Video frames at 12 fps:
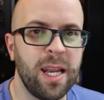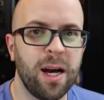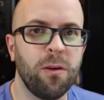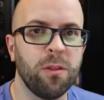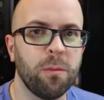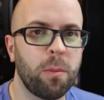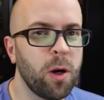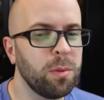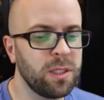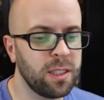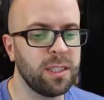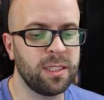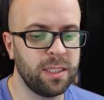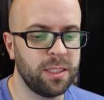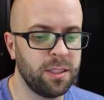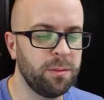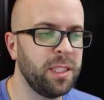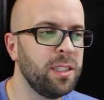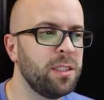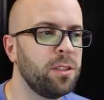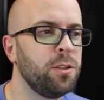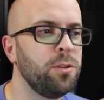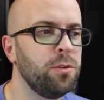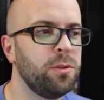Now, the purpose of the system is
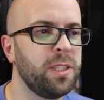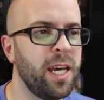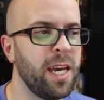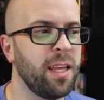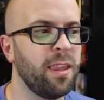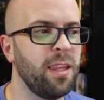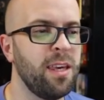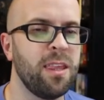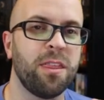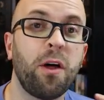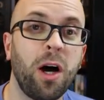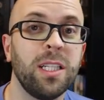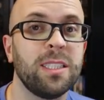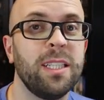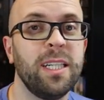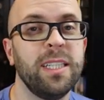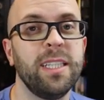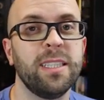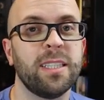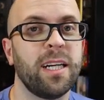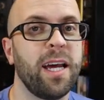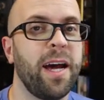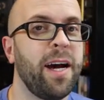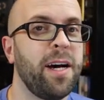to take the thoughts and ideas that
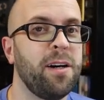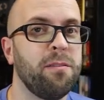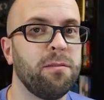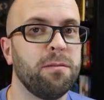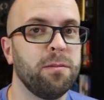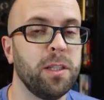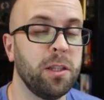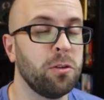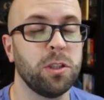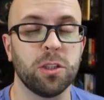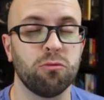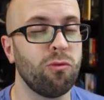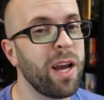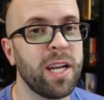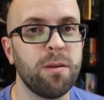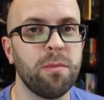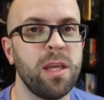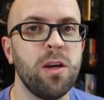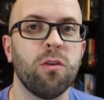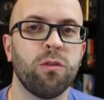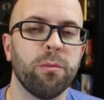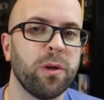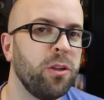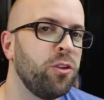I have, either just randomly or
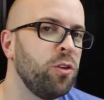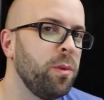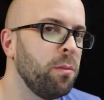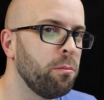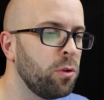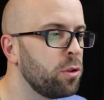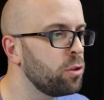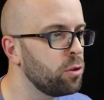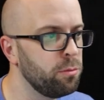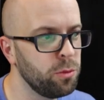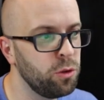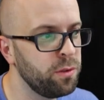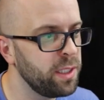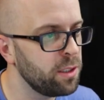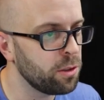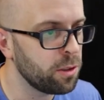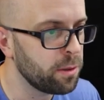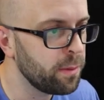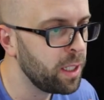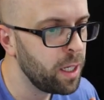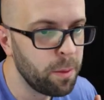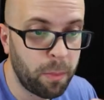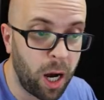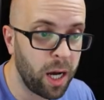from consuming books or movies or
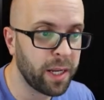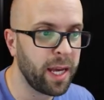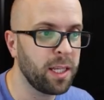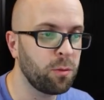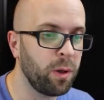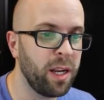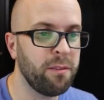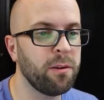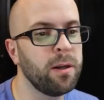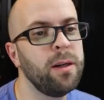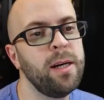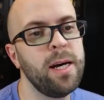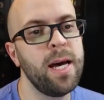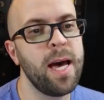podcasts, whatever,